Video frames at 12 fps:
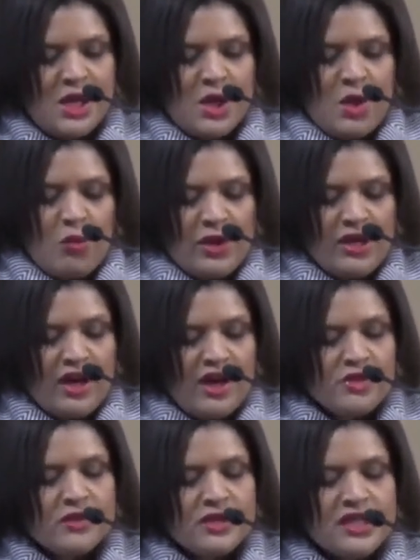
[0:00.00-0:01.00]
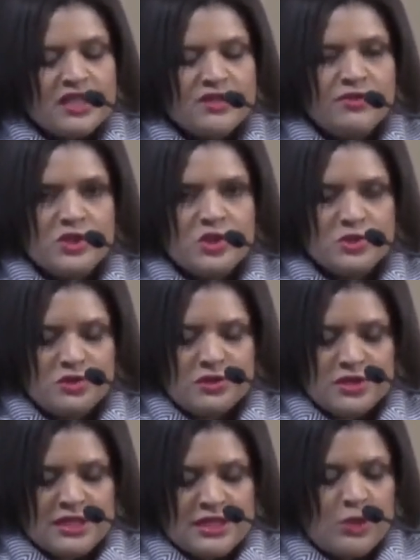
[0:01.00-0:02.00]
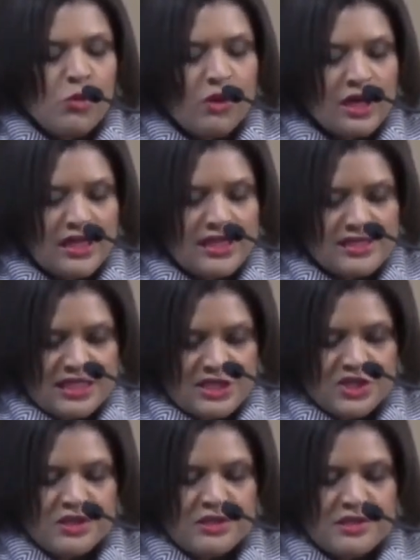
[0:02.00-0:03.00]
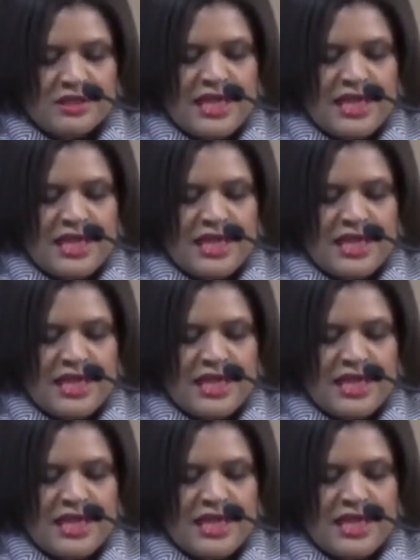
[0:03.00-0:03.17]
when other individuals, organizations,